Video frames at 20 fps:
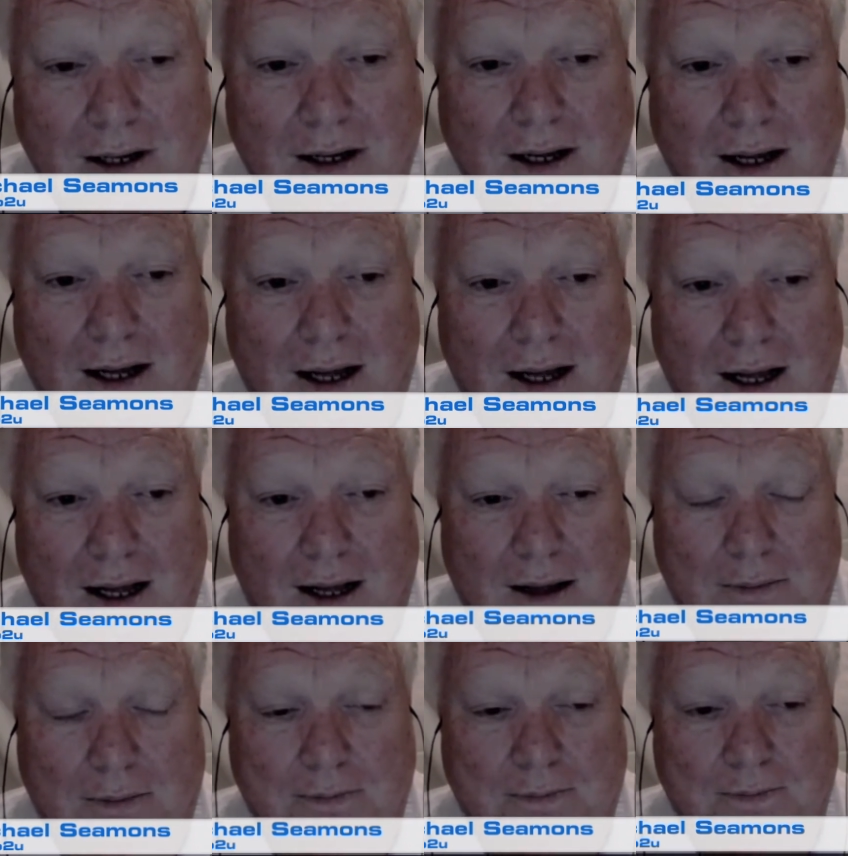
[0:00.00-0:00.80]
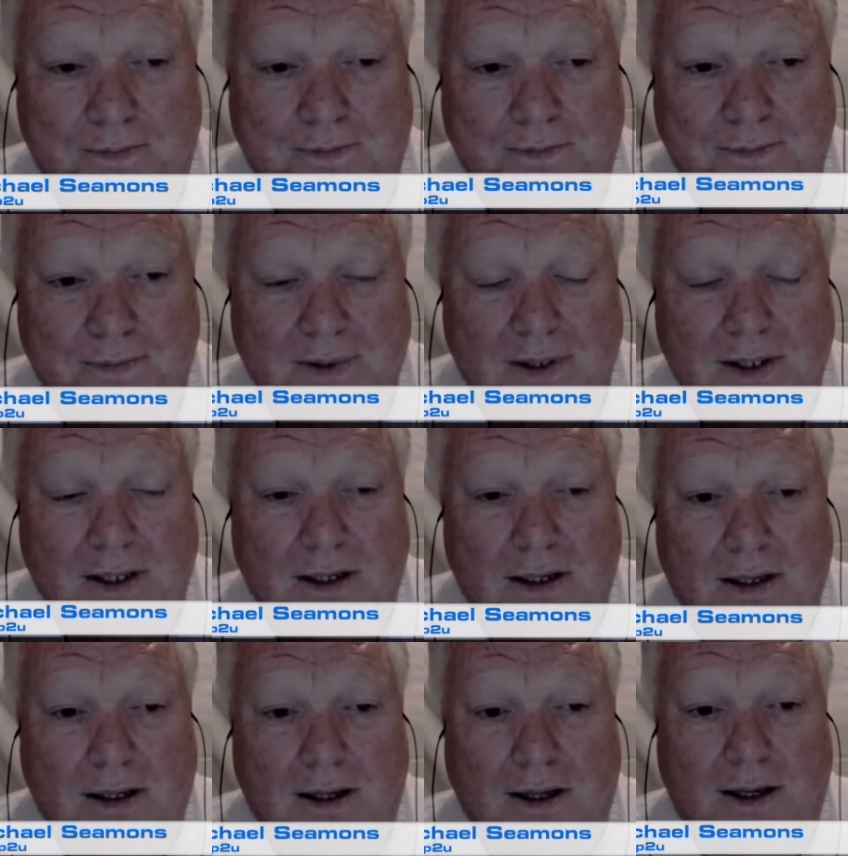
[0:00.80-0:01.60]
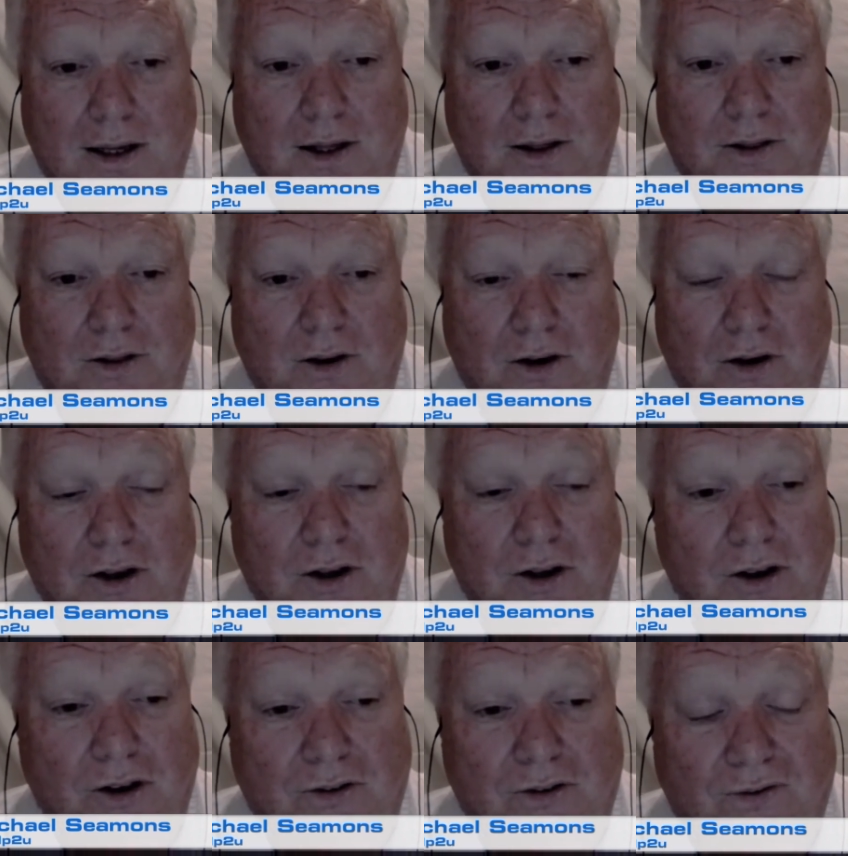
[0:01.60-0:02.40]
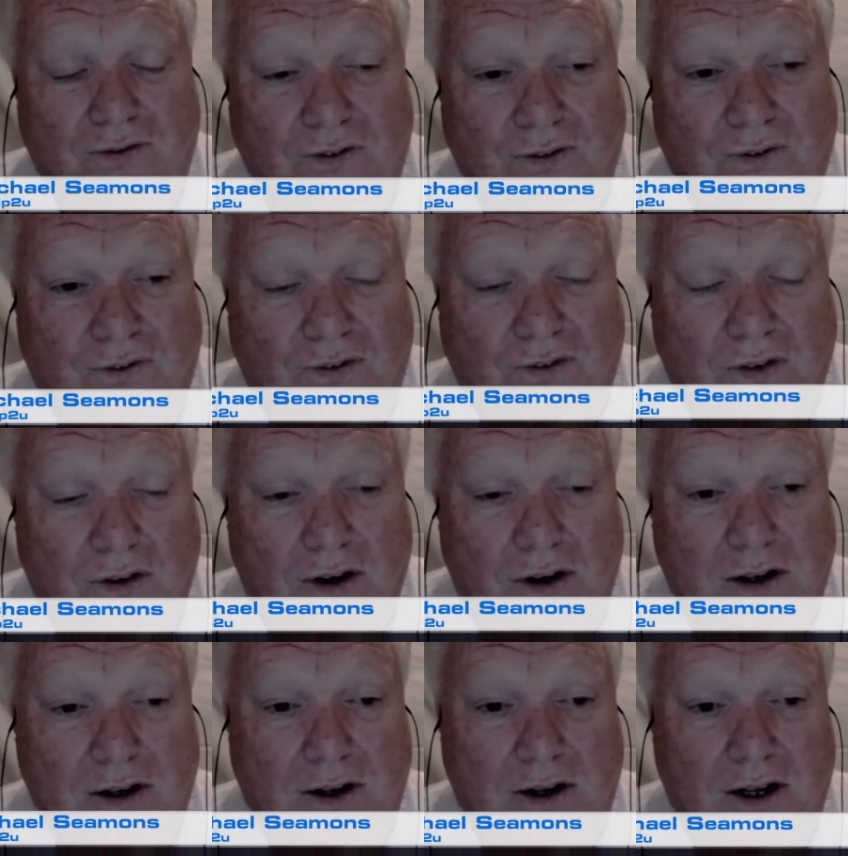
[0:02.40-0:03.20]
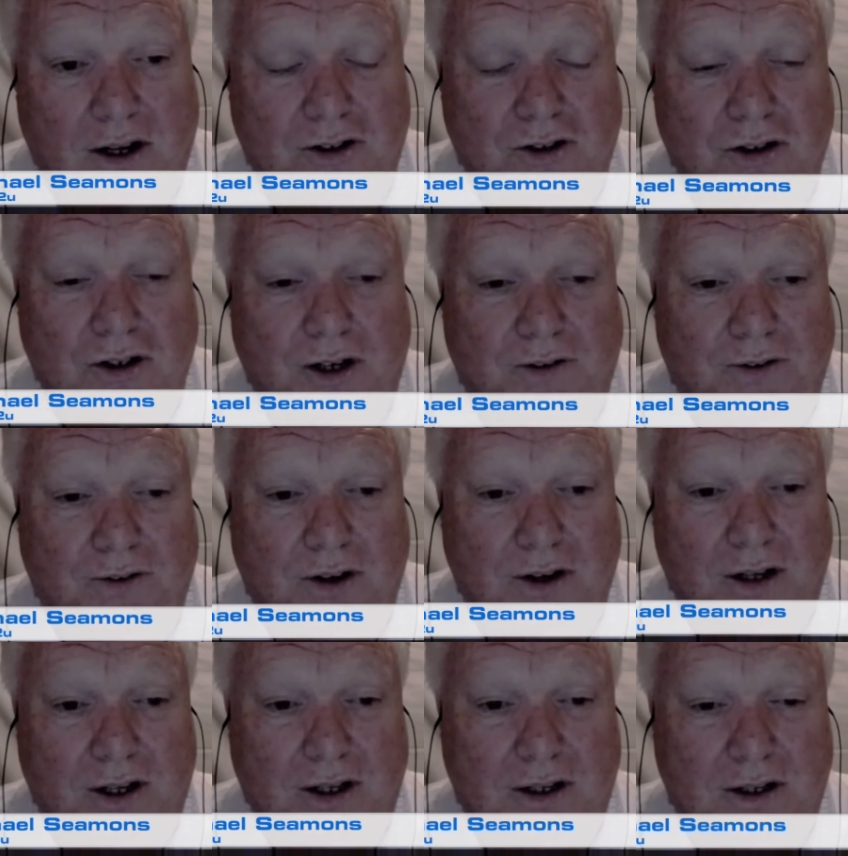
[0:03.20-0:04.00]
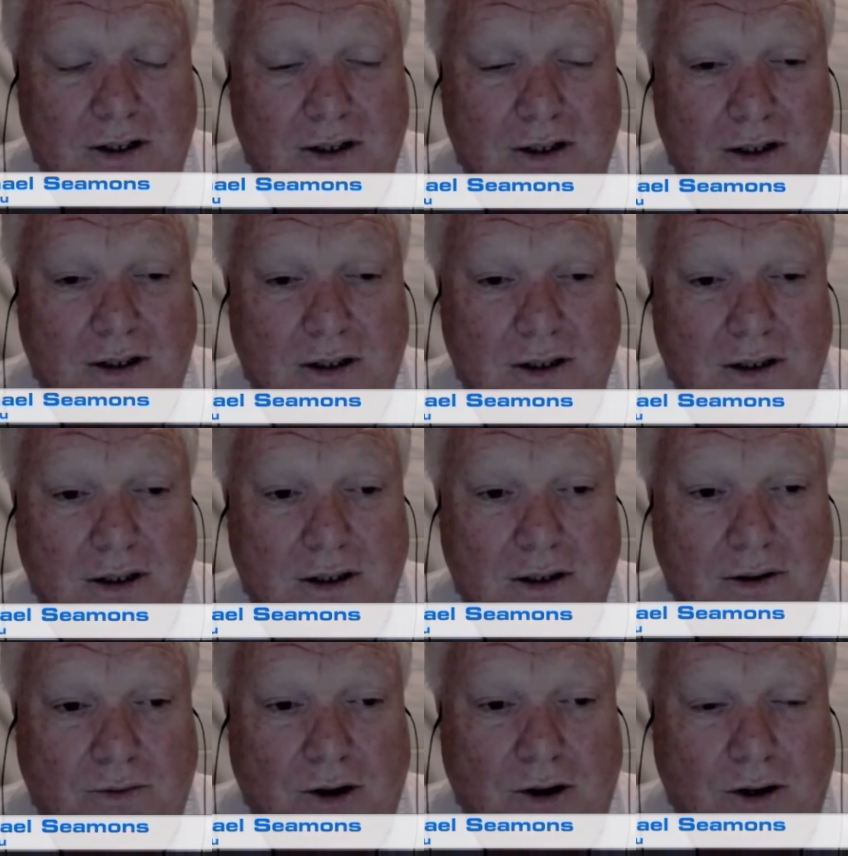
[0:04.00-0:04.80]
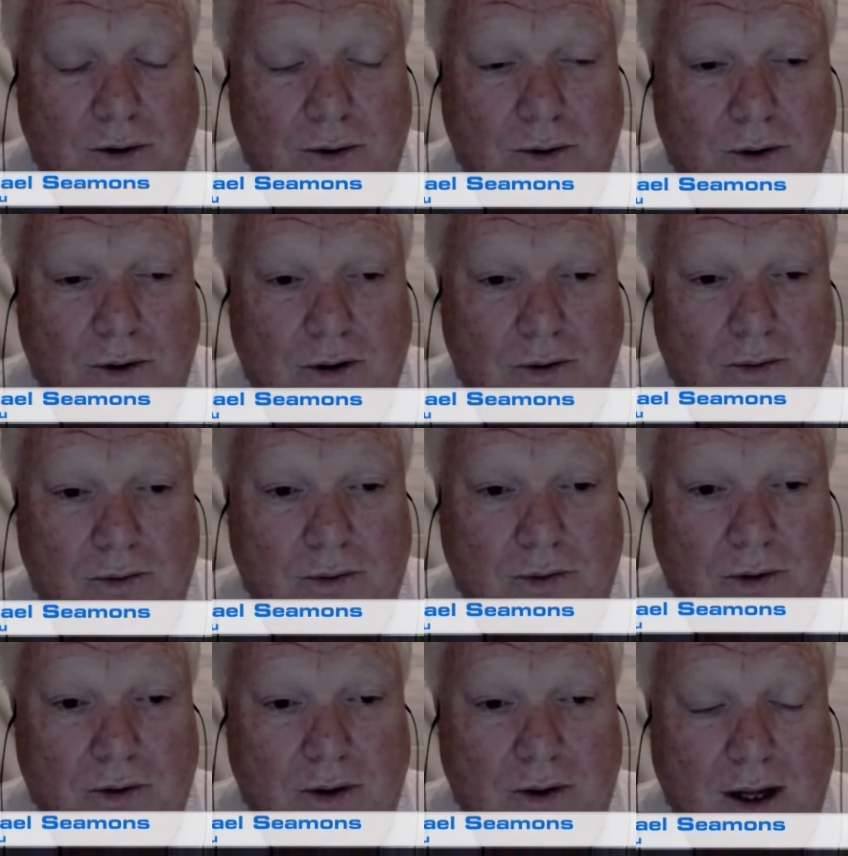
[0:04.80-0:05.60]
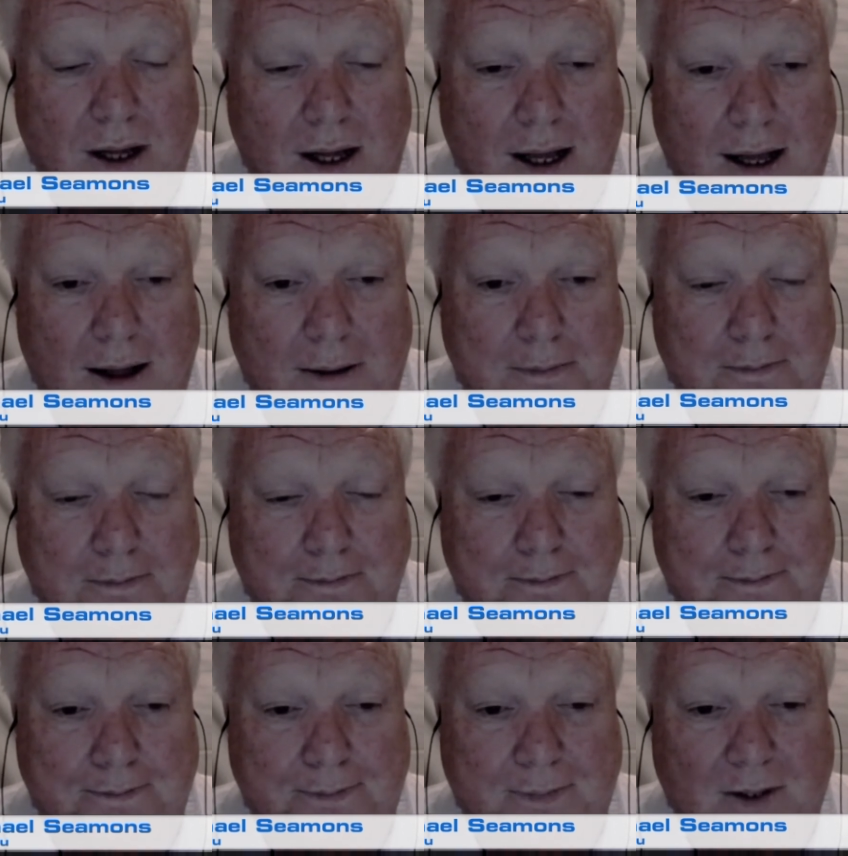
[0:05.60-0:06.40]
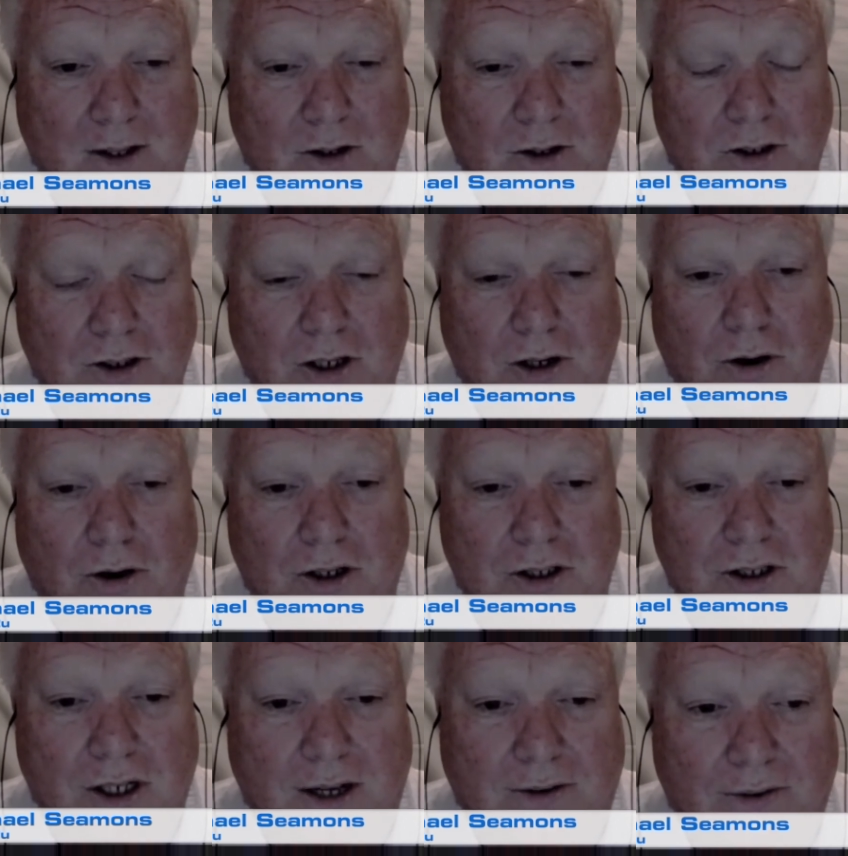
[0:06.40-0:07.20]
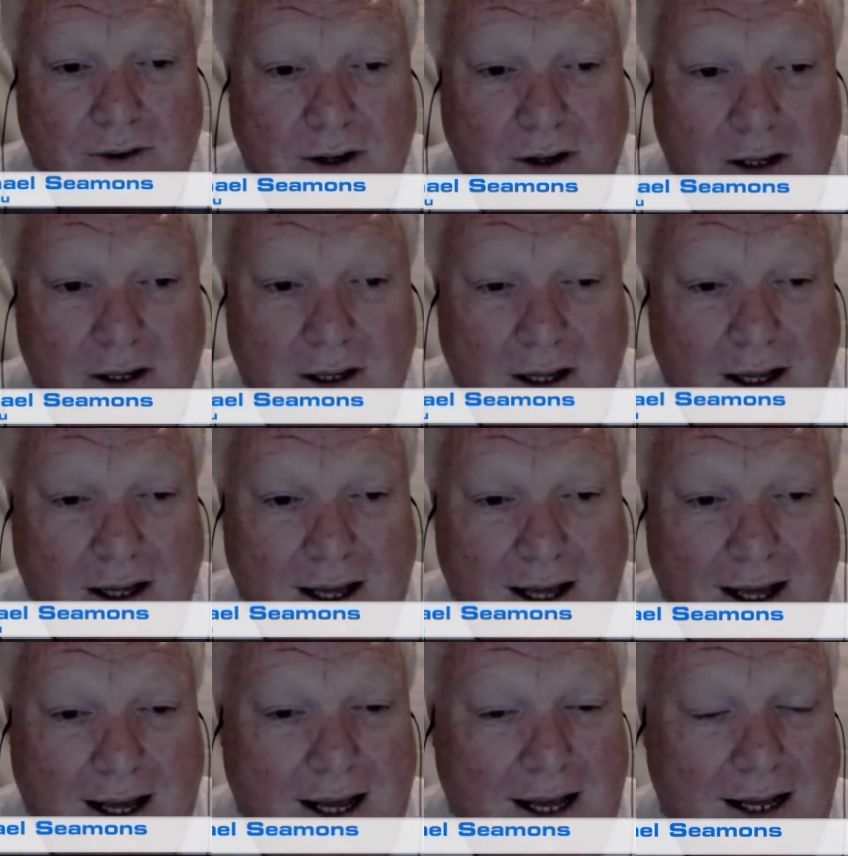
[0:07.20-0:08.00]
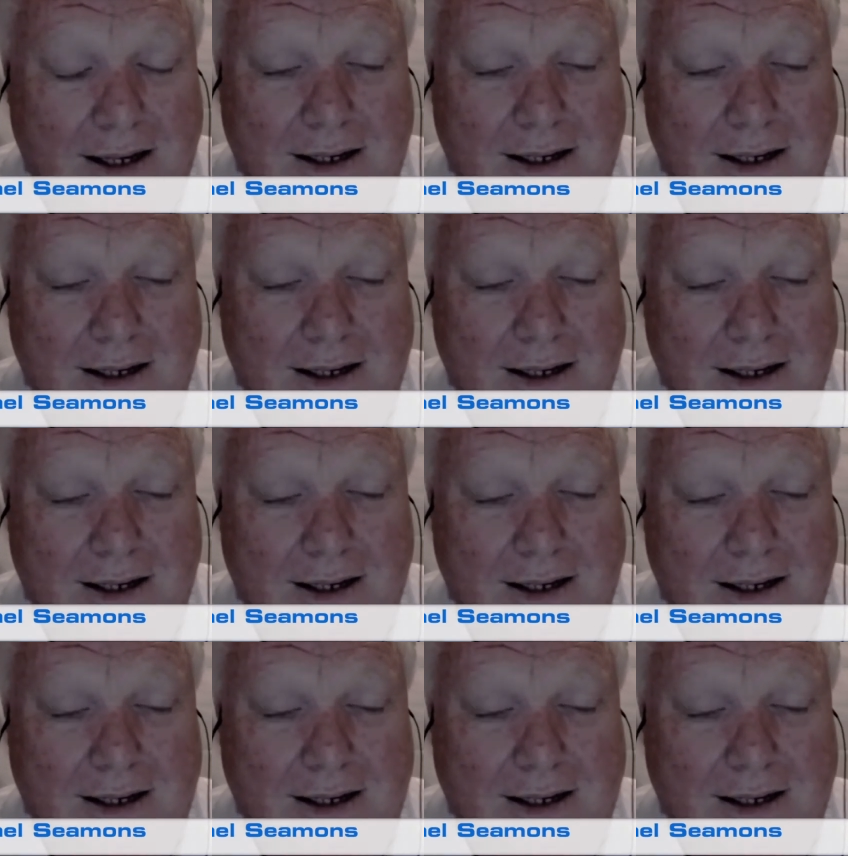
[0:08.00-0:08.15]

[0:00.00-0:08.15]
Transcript: that I use for a TV recorder using iTV, and